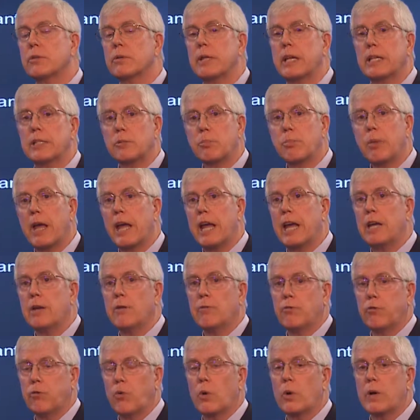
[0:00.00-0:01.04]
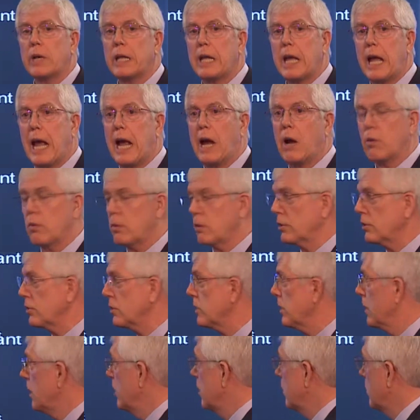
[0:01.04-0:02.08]
that's paid 40
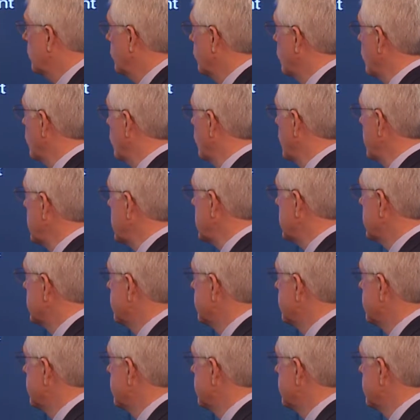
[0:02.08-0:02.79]
hours per week